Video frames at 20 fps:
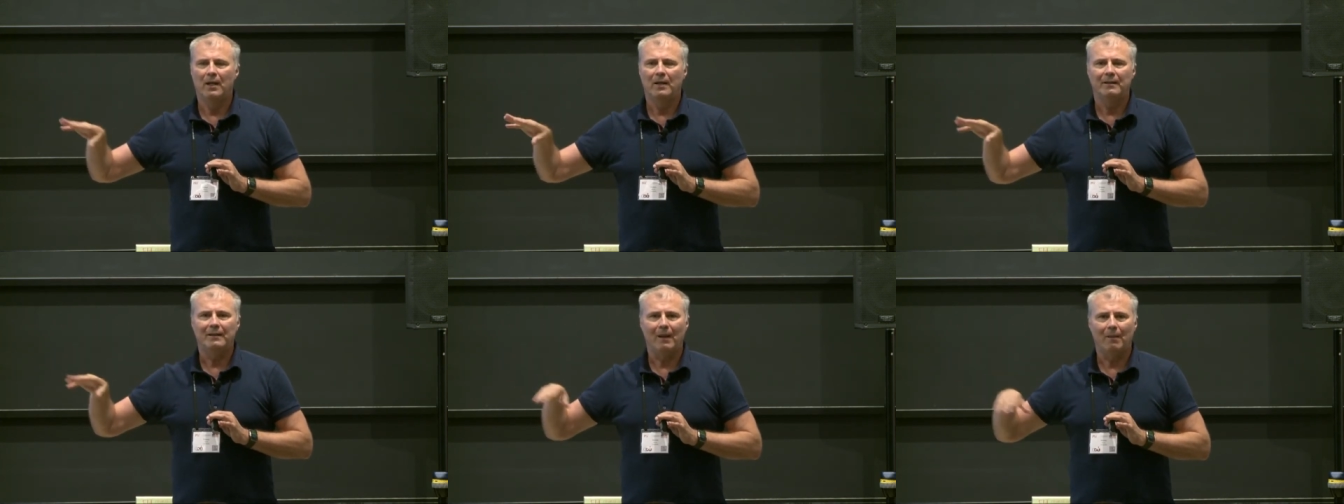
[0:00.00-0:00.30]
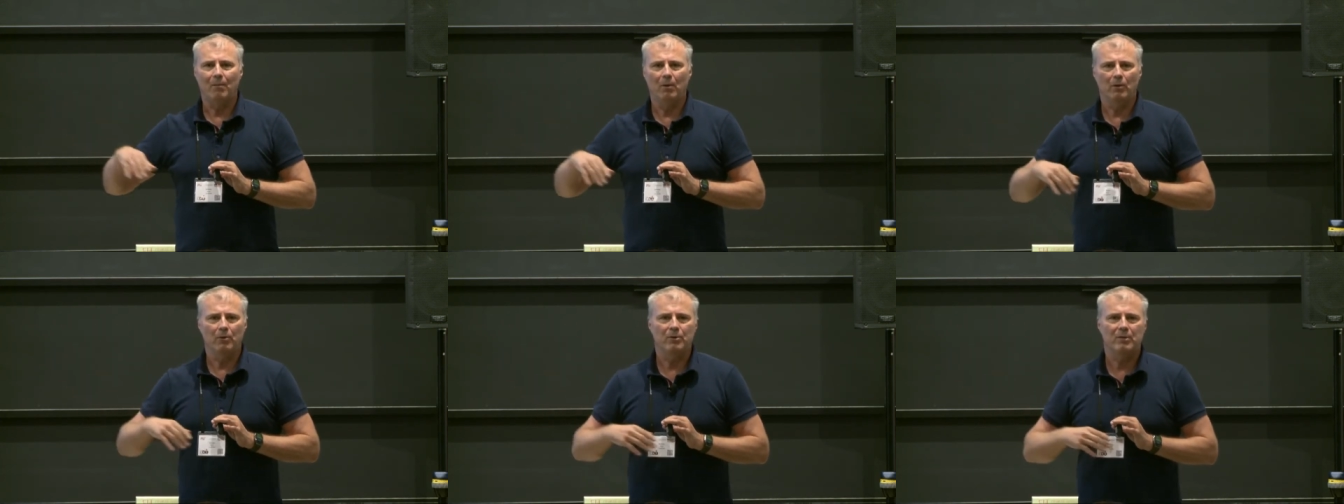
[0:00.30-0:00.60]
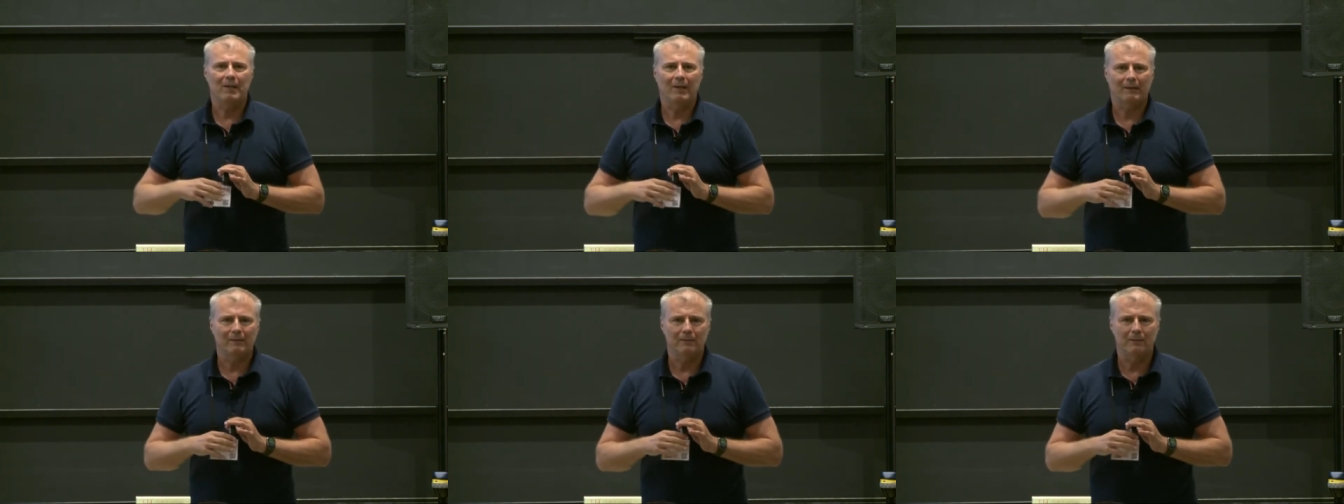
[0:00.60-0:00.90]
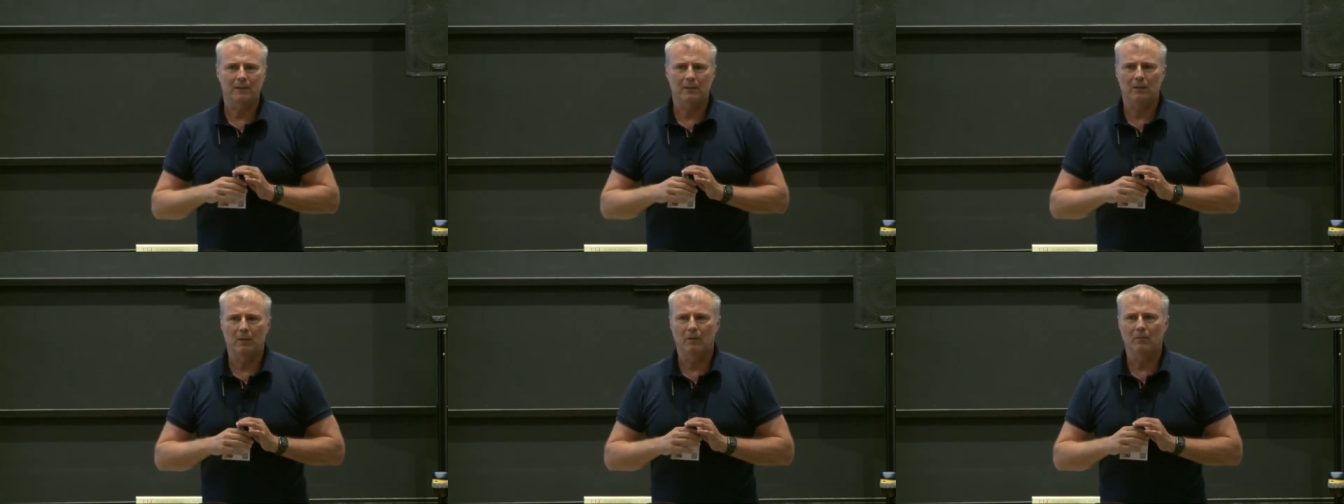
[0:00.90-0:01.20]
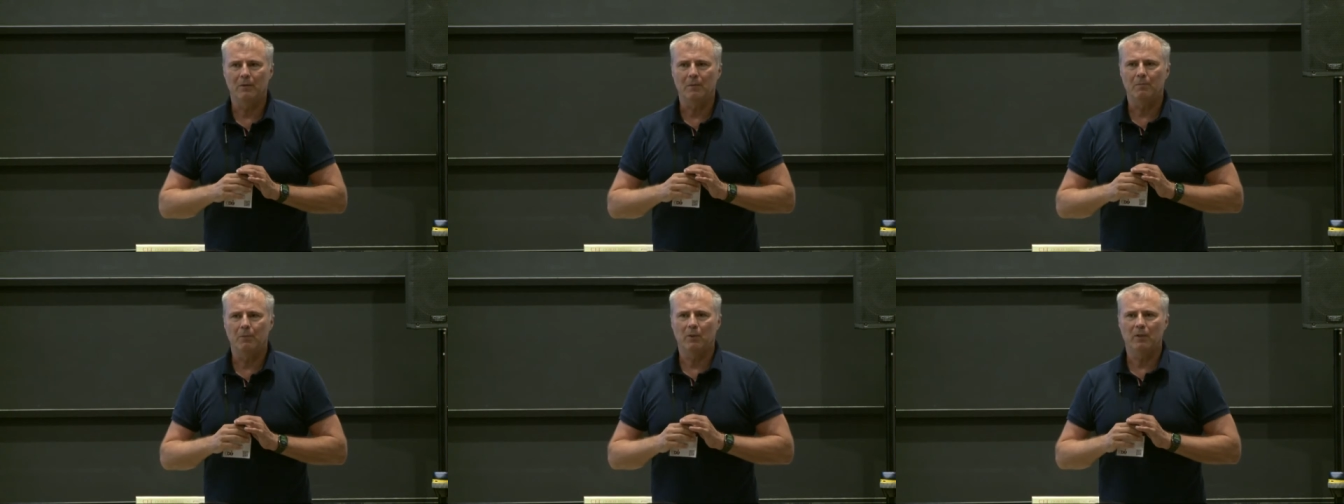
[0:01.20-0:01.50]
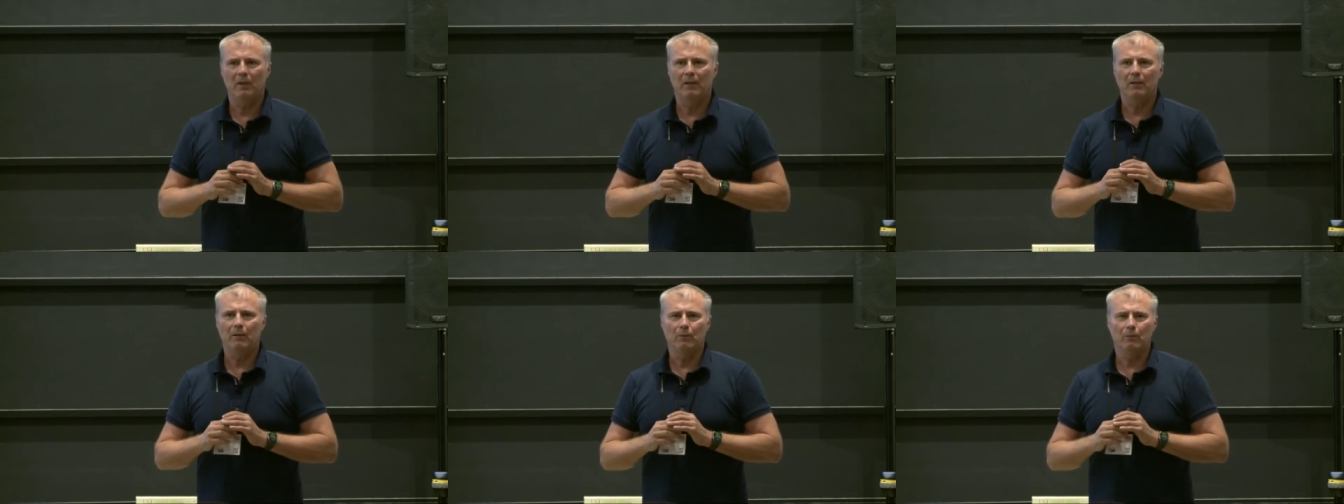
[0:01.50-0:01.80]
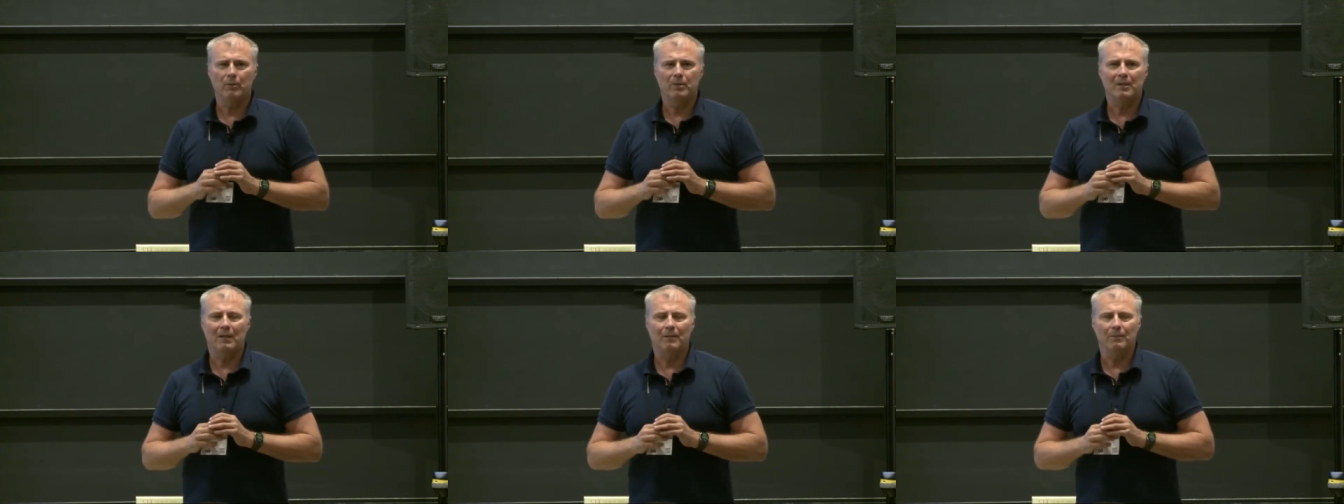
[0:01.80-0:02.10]
Tableau server, or we put it
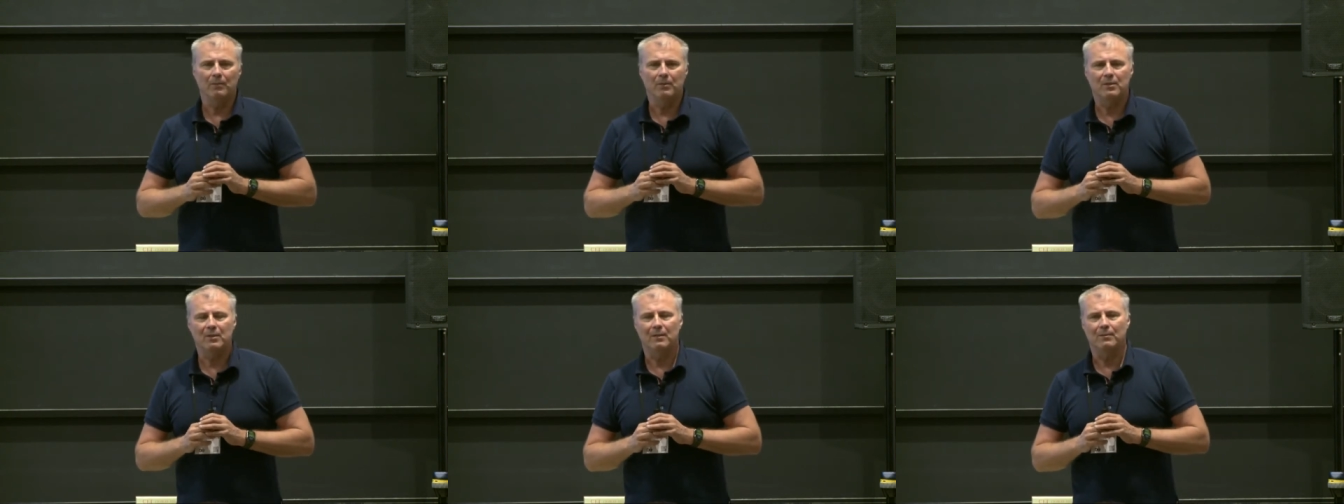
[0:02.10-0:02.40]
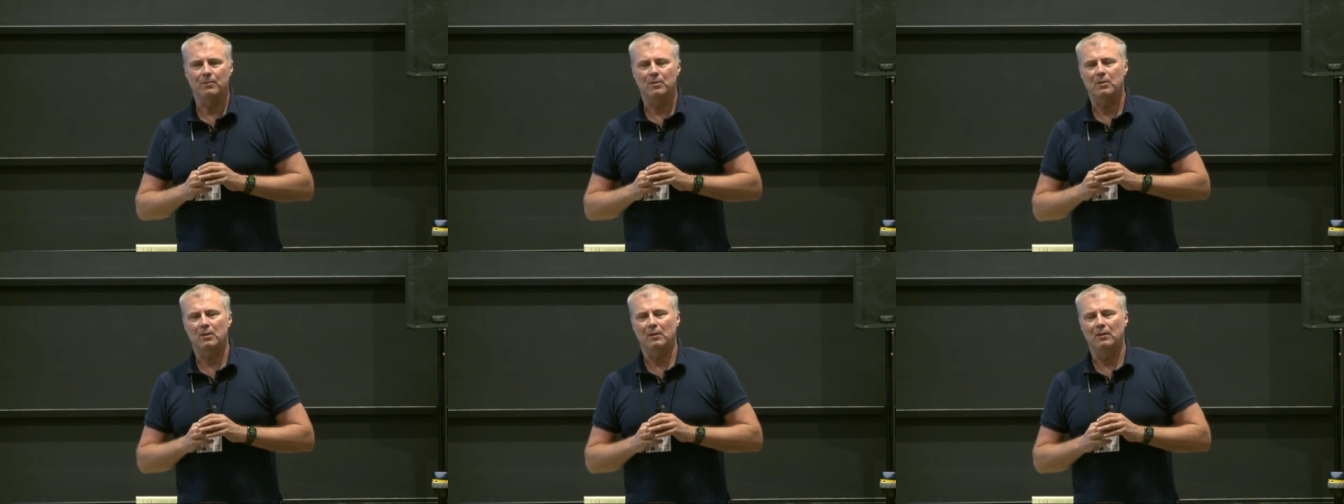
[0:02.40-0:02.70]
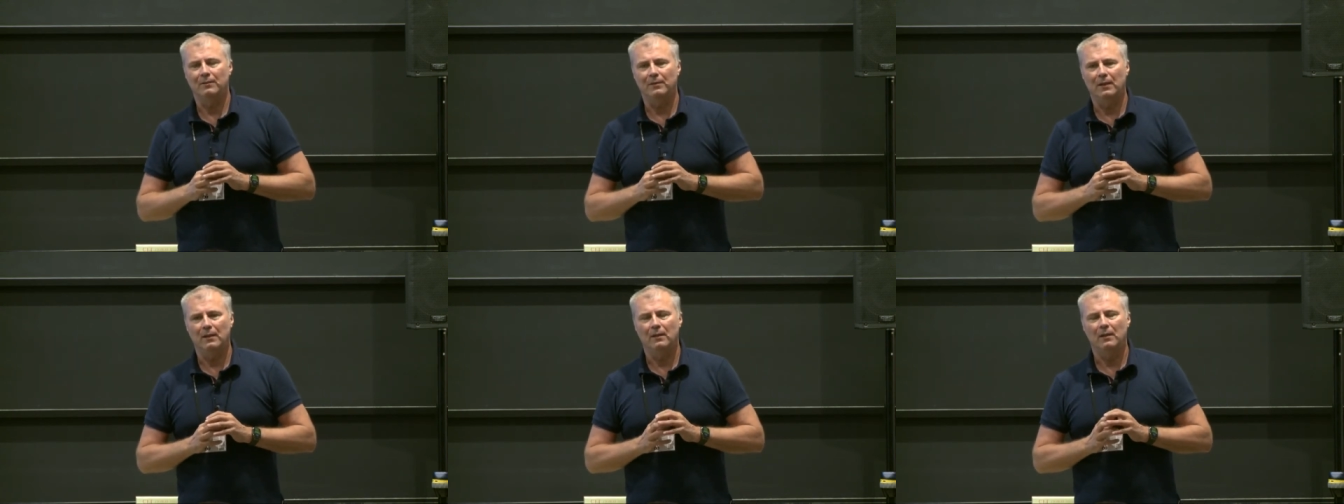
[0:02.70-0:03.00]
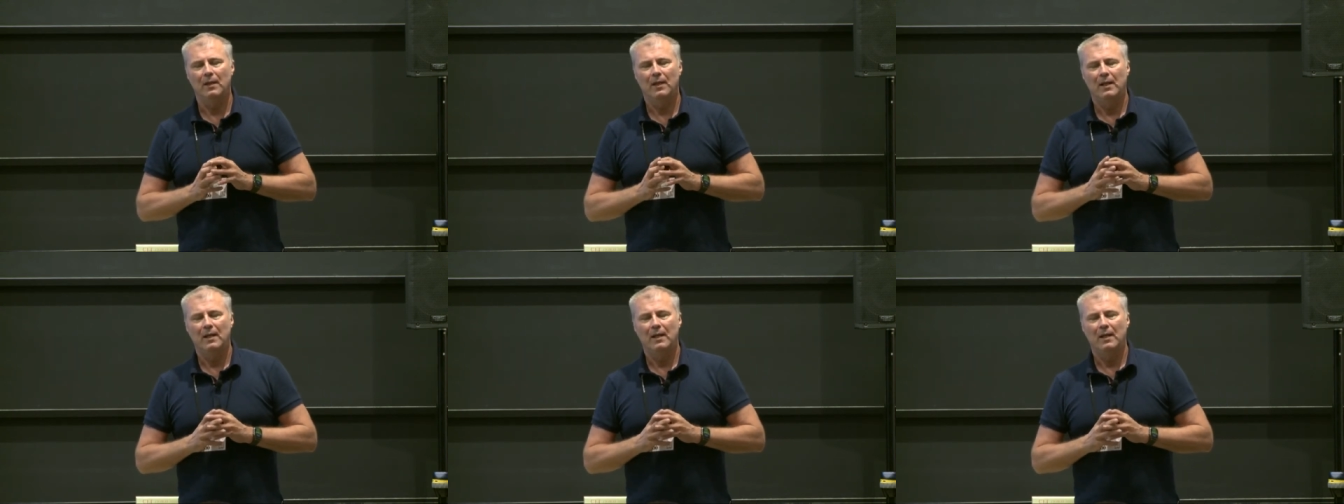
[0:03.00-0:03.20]
into some sort of a